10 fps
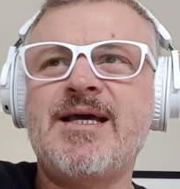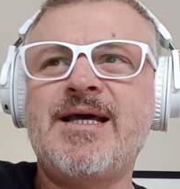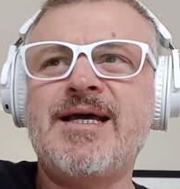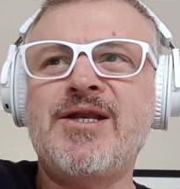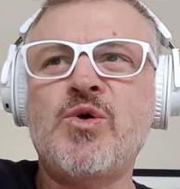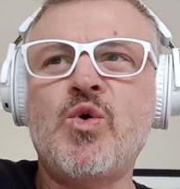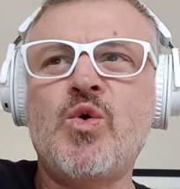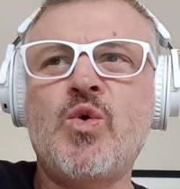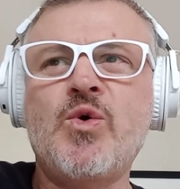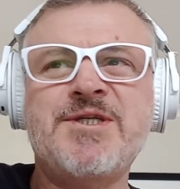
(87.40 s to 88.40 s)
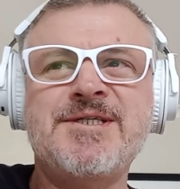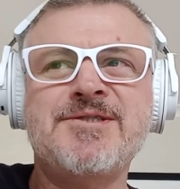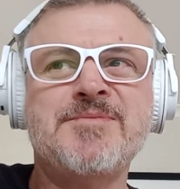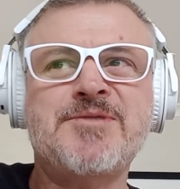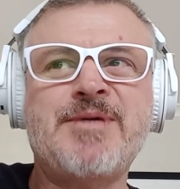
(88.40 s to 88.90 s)
an
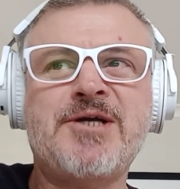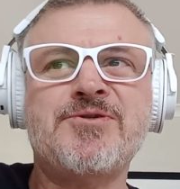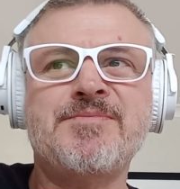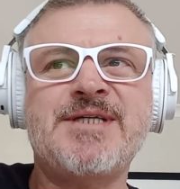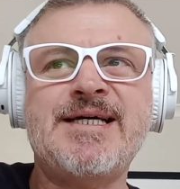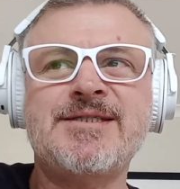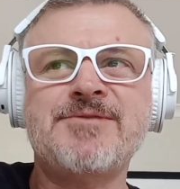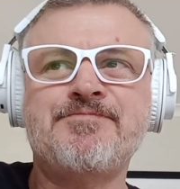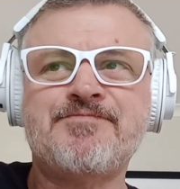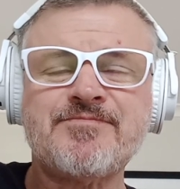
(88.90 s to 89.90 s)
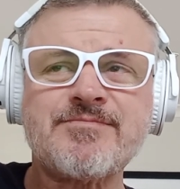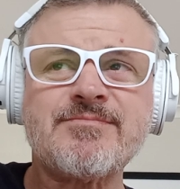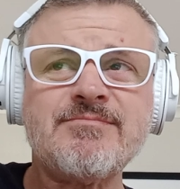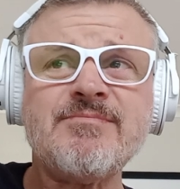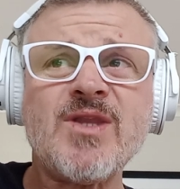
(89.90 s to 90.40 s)
autism spectrum test,
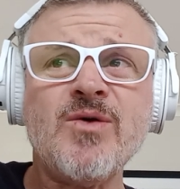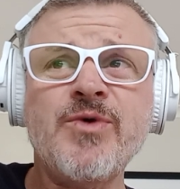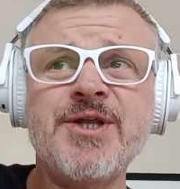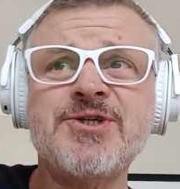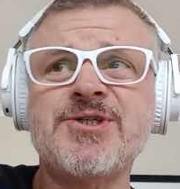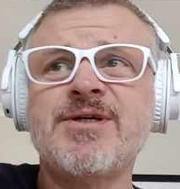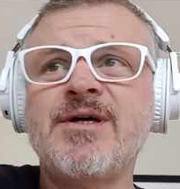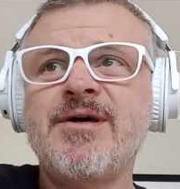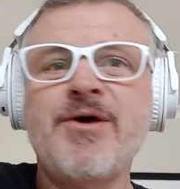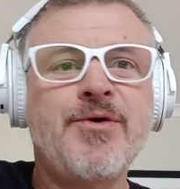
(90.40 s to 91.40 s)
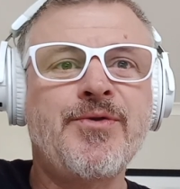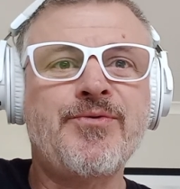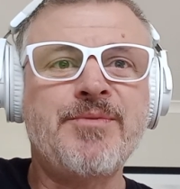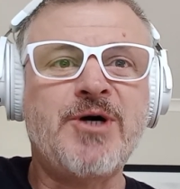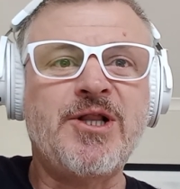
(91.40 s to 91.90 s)
which
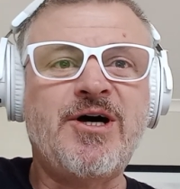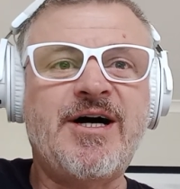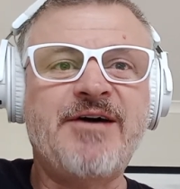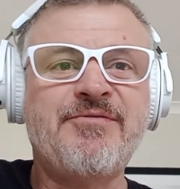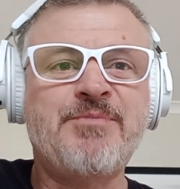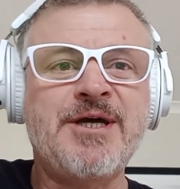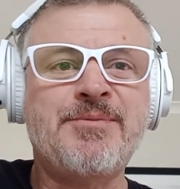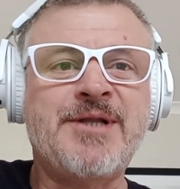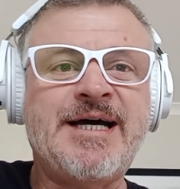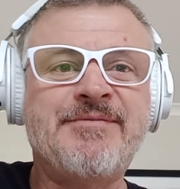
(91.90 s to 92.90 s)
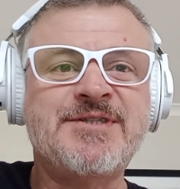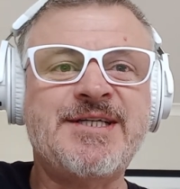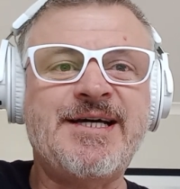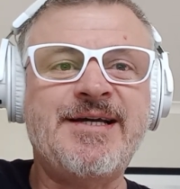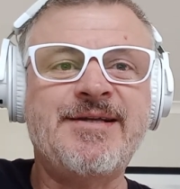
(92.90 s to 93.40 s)
through my life people have
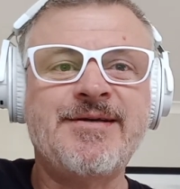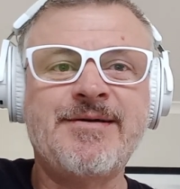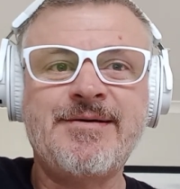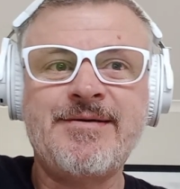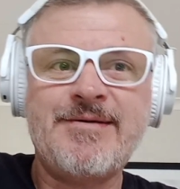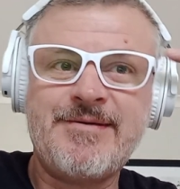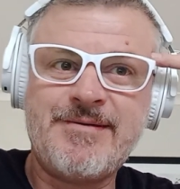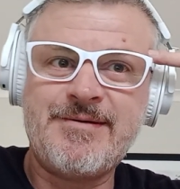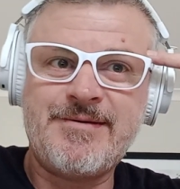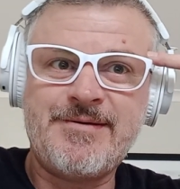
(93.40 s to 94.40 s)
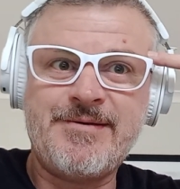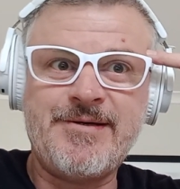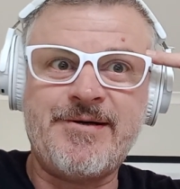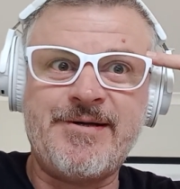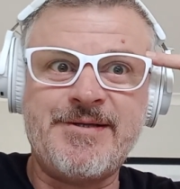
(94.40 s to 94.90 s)
said,
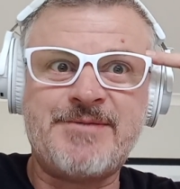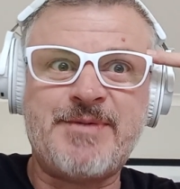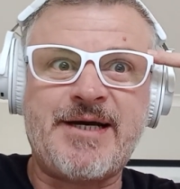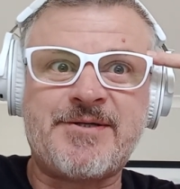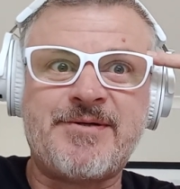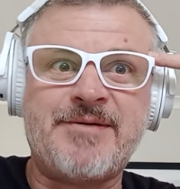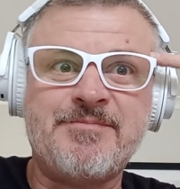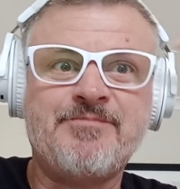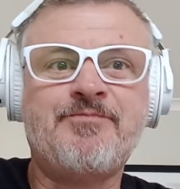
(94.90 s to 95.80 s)
you're on the spectrum.